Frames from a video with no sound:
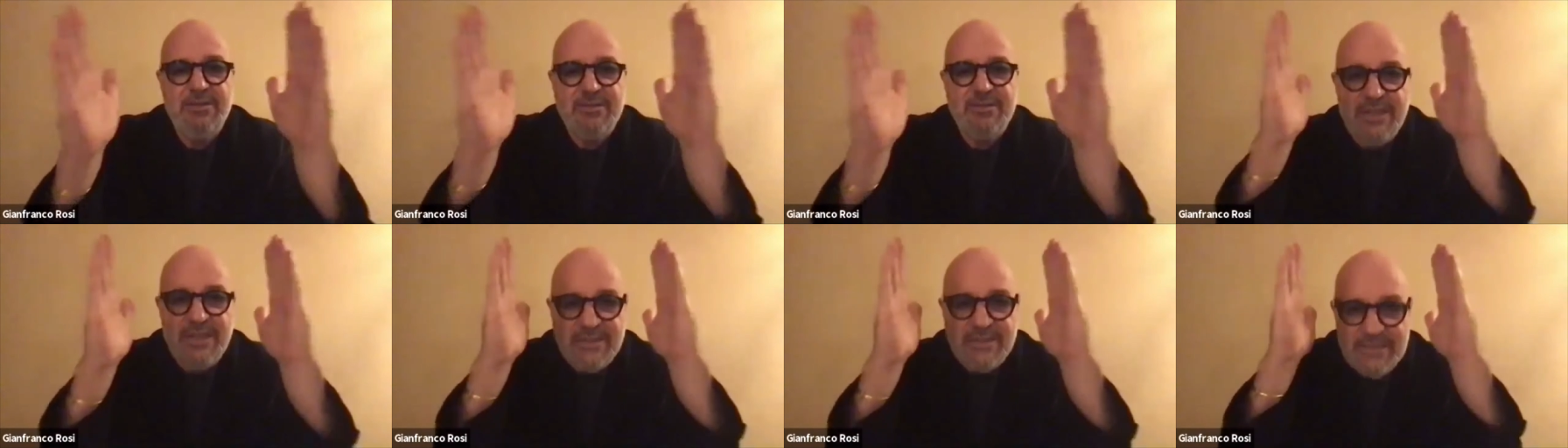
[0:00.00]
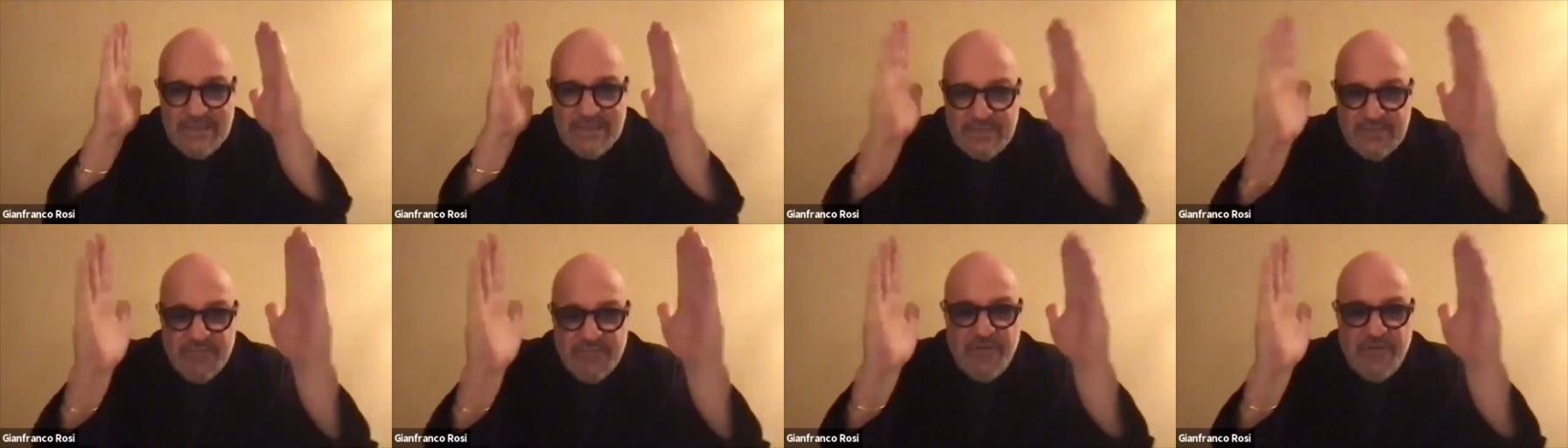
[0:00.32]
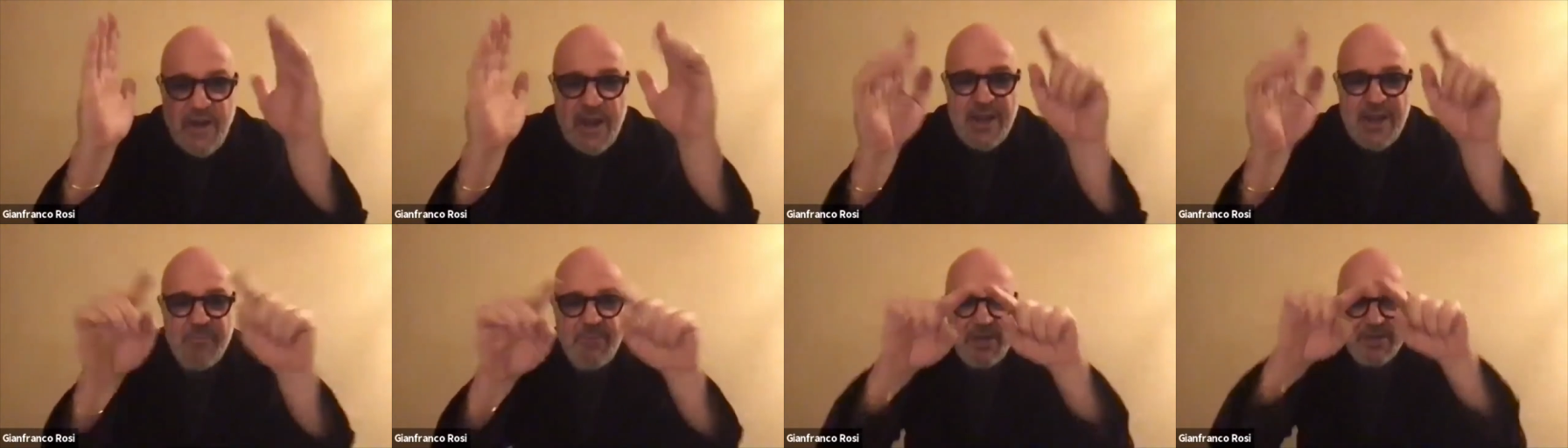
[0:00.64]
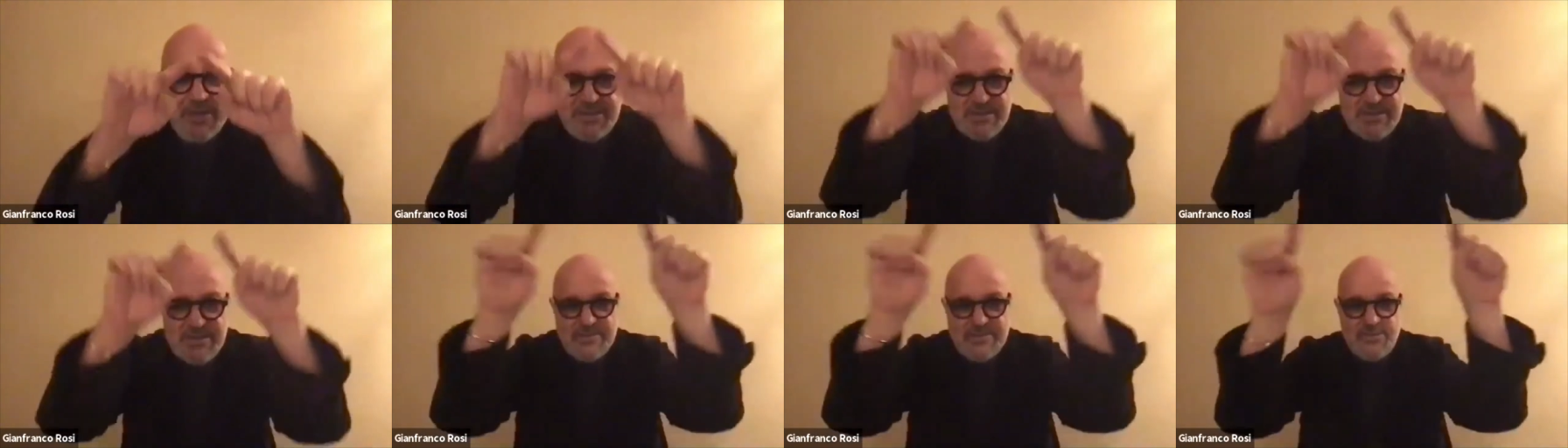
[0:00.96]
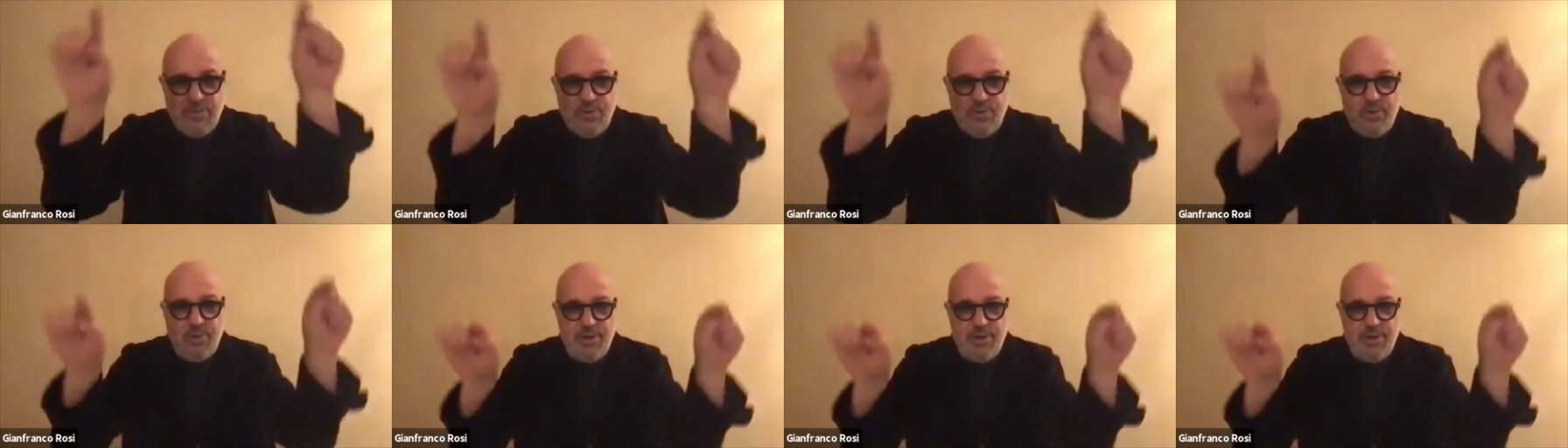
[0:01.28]
that this frame has a
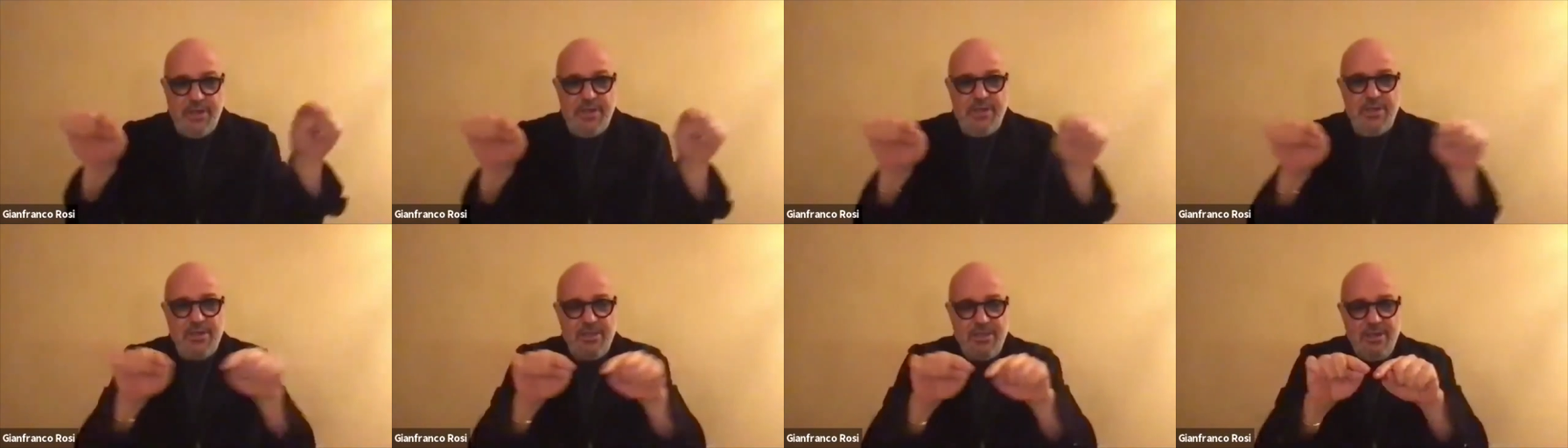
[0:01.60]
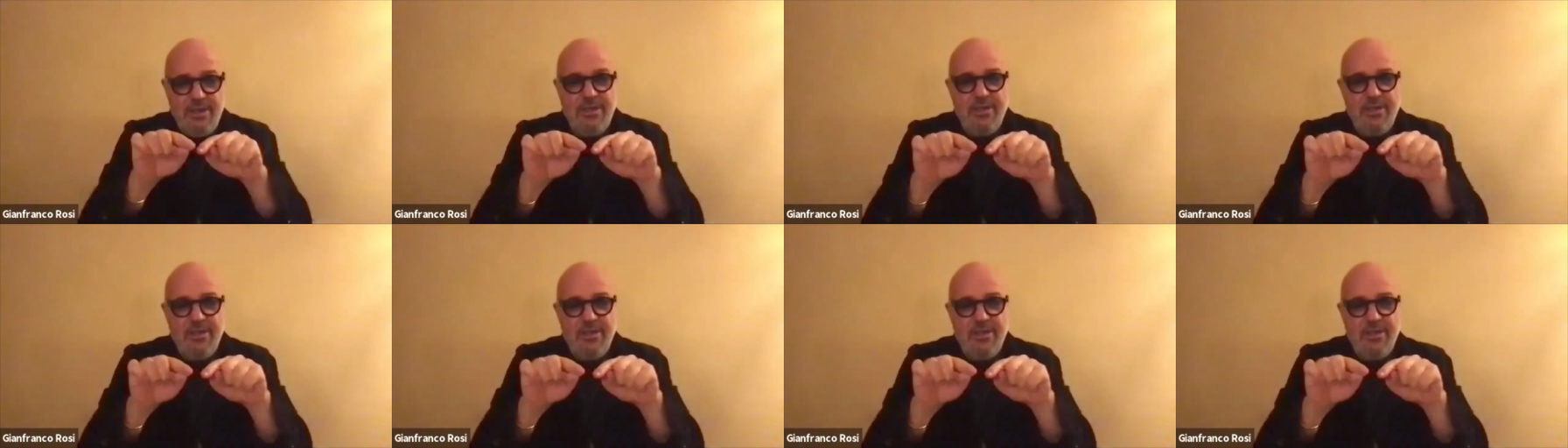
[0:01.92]
story,